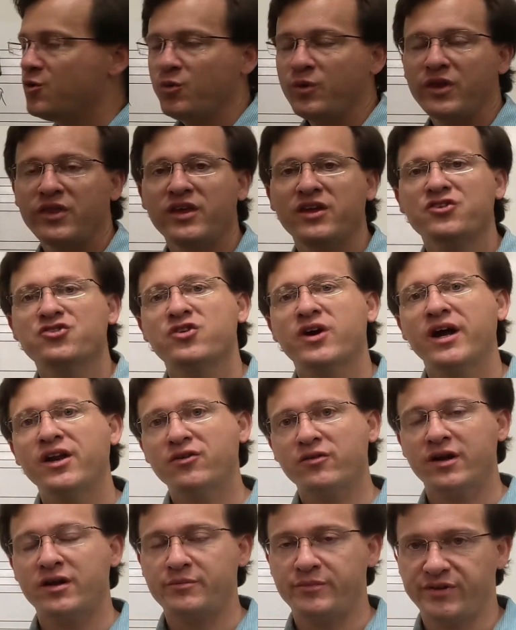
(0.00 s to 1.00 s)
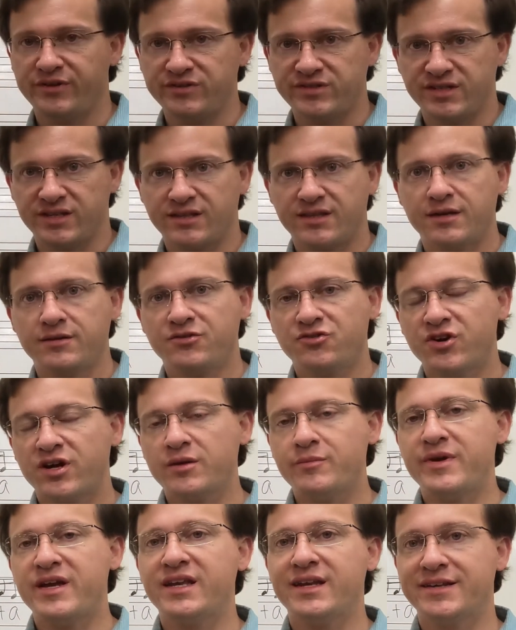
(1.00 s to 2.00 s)
when they try to write music, they try to
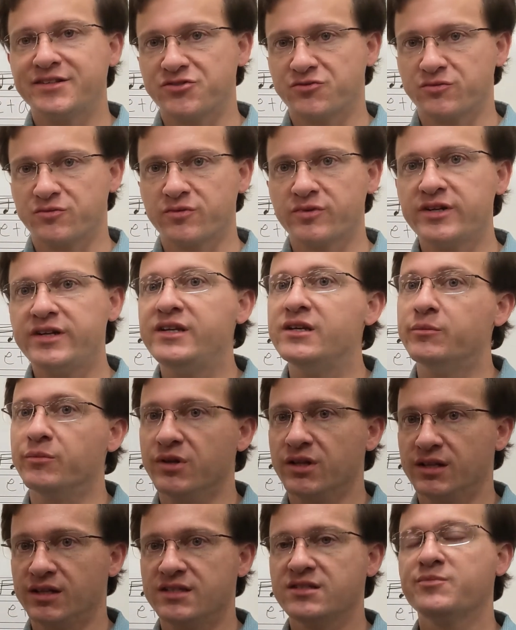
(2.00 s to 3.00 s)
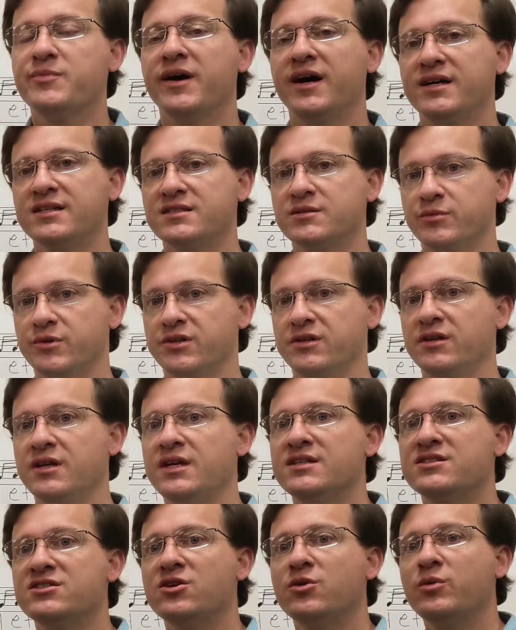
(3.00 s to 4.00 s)
make it as readable as possible.
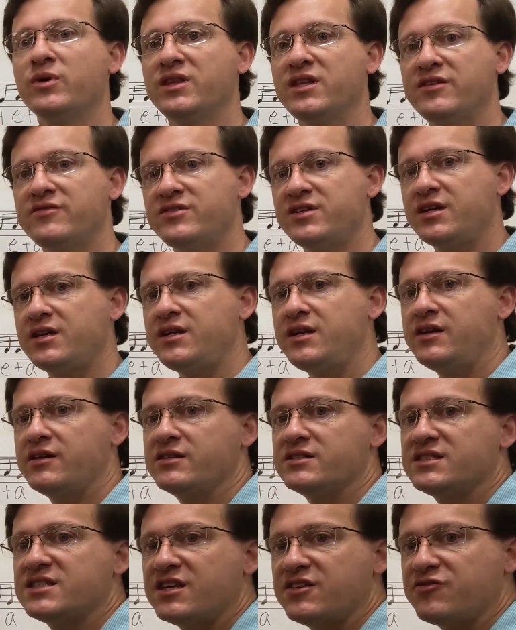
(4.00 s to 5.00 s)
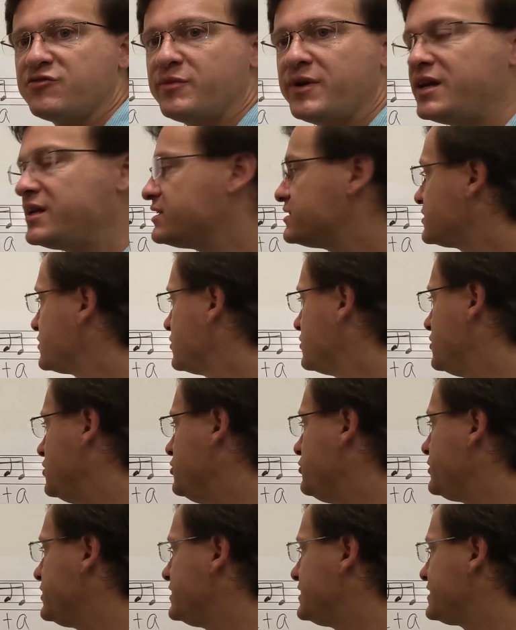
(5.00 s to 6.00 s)
So what they've done here is they've made it so that
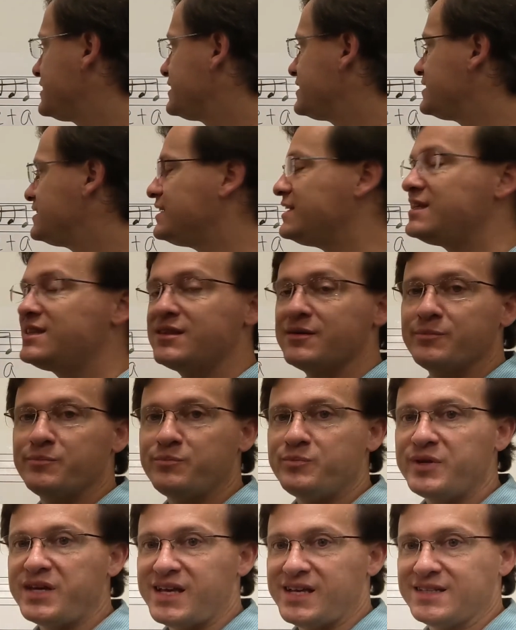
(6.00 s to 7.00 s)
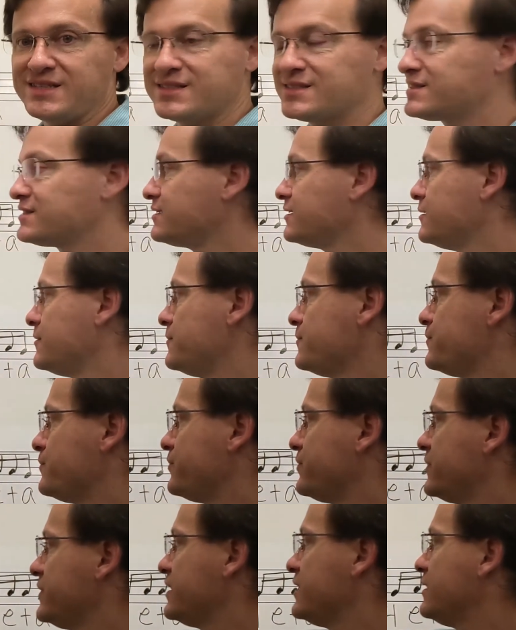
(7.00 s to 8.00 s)
you could see the beats.
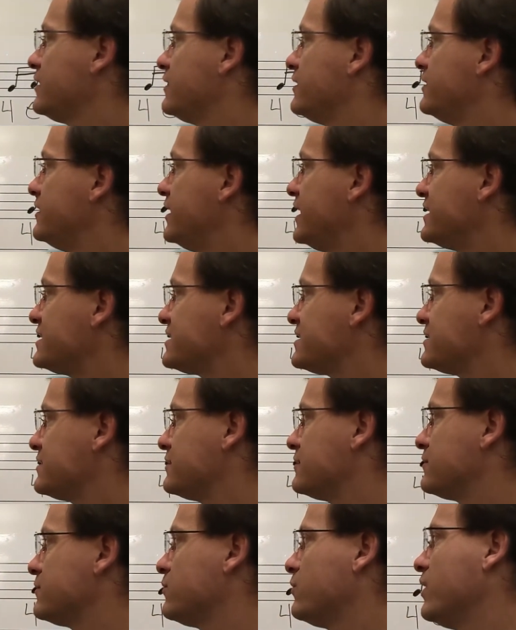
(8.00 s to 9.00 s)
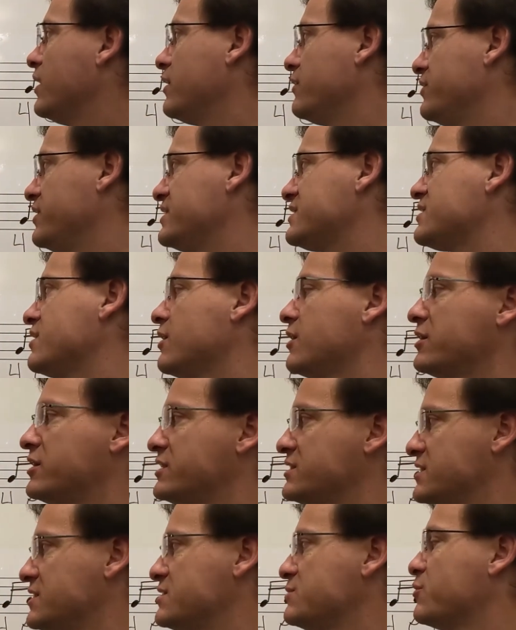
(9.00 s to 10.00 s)
That's hard
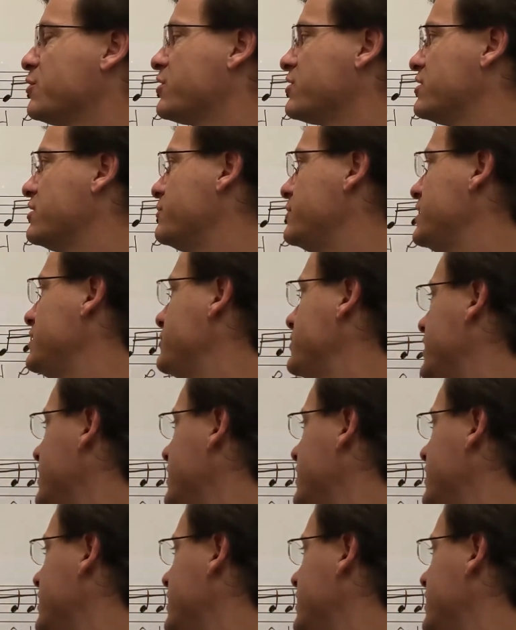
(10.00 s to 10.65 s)
because it's more than a beat,